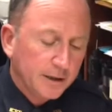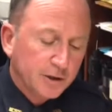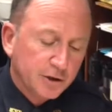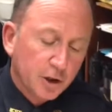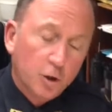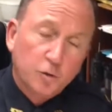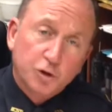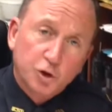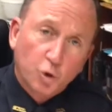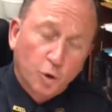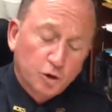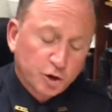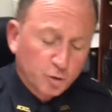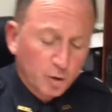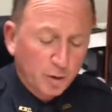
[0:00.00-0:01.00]
So, the
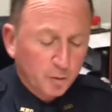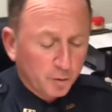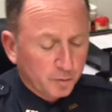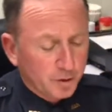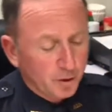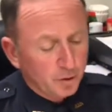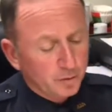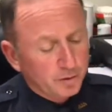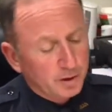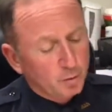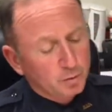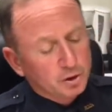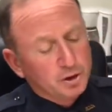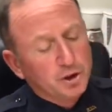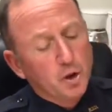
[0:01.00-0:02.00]
Georgia Criminal Code, and I
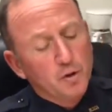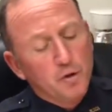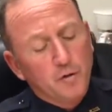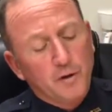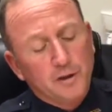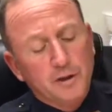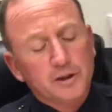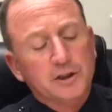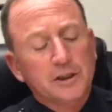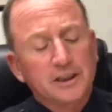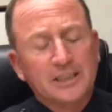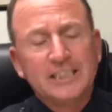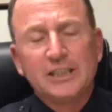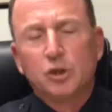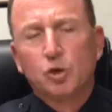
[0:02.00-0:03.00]
want to show you that this is the